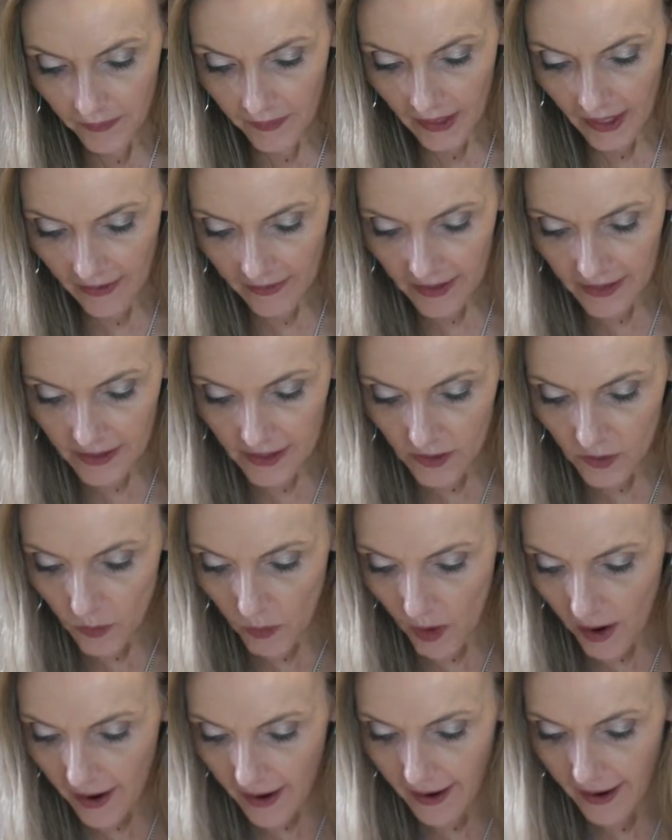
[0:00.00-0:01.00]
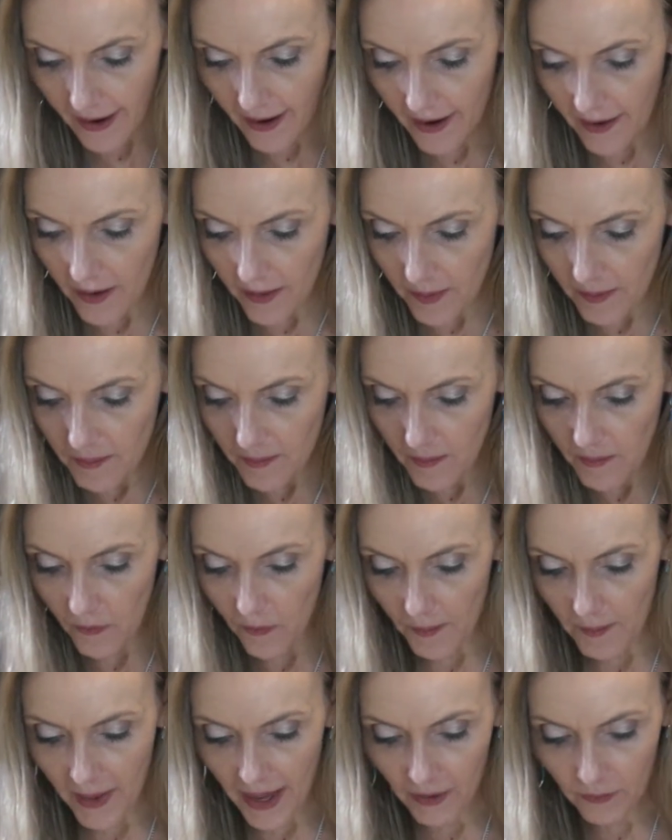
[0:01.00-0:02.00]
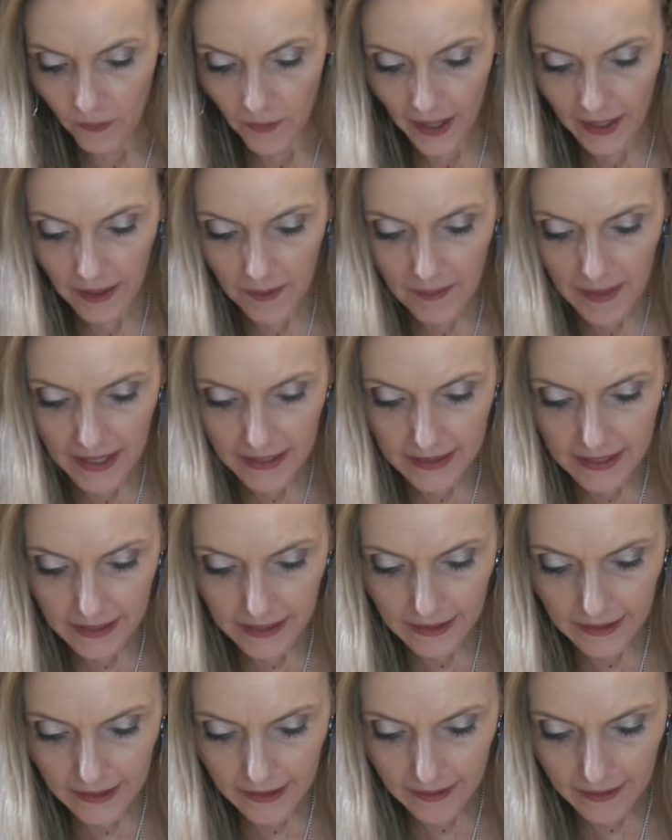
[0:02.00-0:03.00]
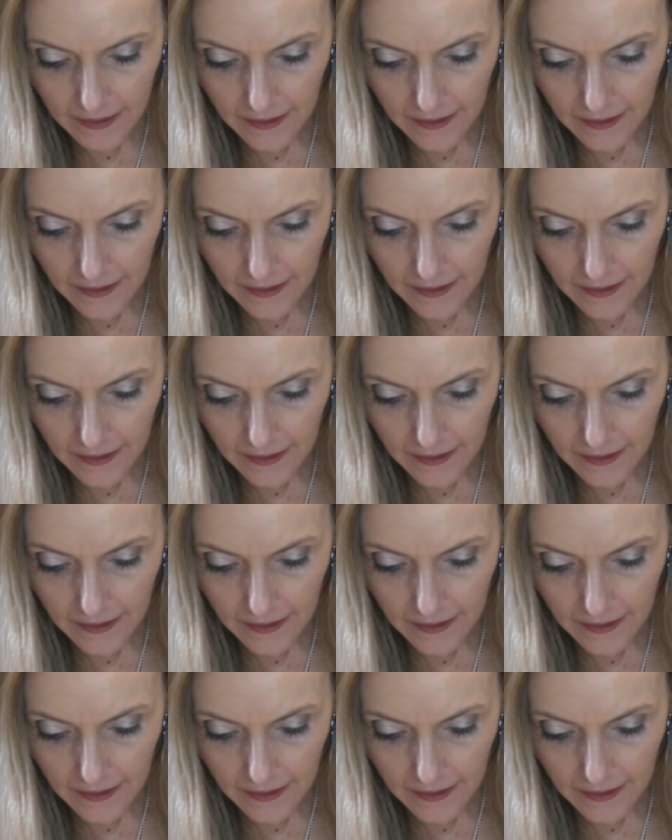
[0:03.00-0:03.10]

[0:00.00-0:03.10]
and this is why I recommended